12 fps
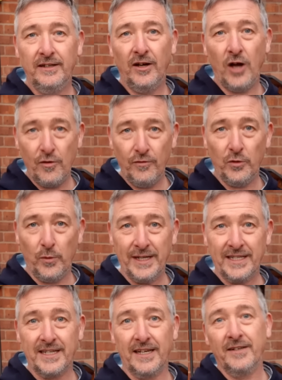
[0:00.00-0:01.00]
over the
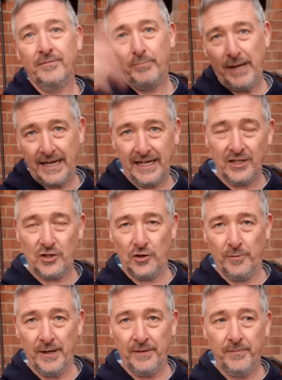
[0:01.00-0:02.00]
winter, back in
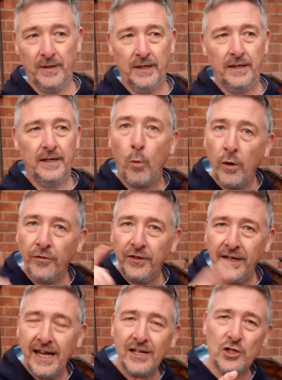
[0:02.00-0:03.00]
summer. One
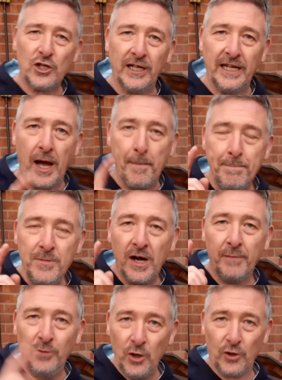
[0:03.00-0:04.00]
thing actually
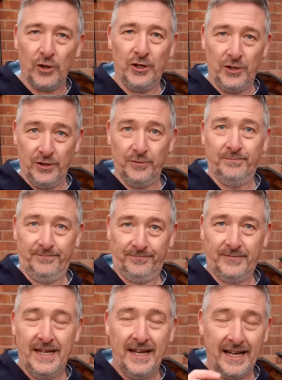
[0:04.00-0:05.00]
I'm not going to do,
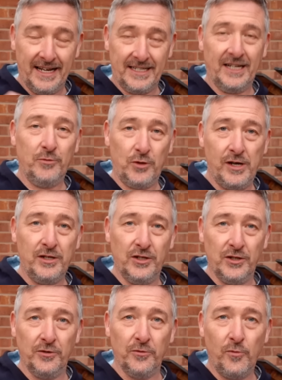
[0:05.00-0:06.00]
and I said I was going to
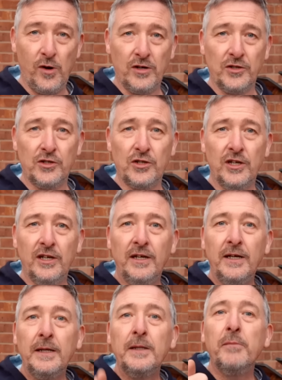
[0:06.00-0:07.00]
do, was
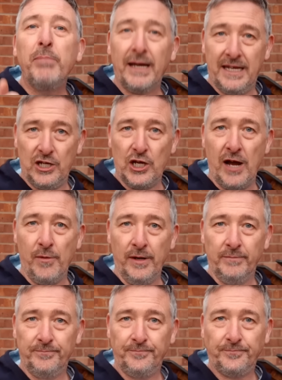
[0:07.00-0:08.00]
the BAKI shower.
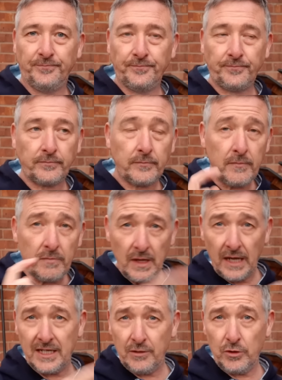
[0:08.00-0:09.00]

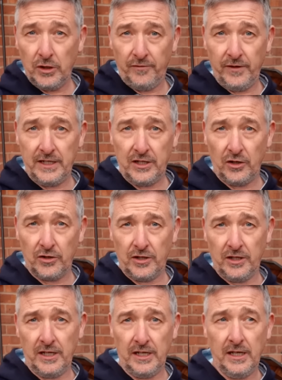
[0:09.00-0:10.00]
I said I was going to fit it onto
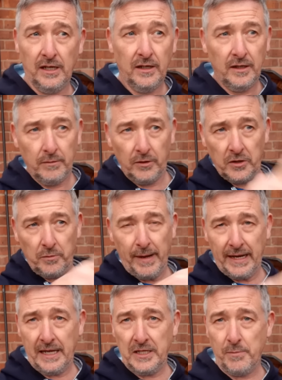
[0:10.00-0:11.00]
the
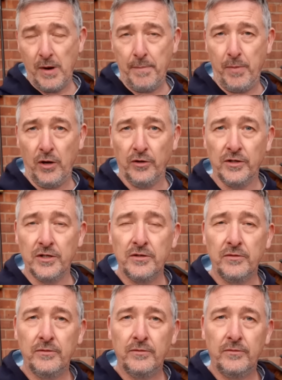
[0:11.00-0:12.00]
back end of my pond,
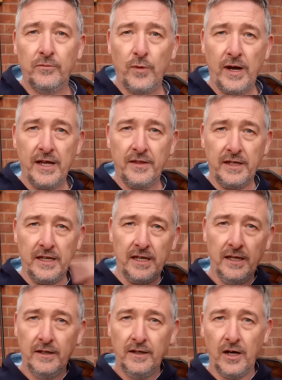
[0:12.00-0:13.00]
where the
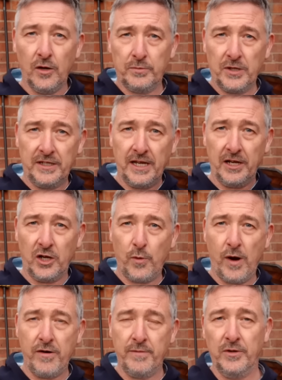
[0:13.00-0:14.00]
upside down
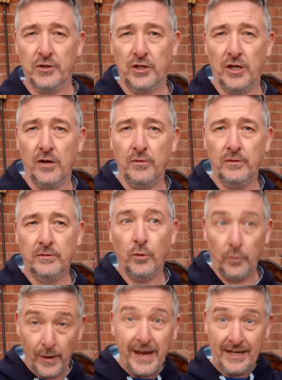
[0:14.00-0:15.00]
aquarium used to go.
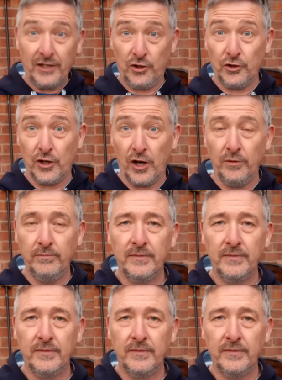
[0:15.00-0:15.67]
Well, it does go.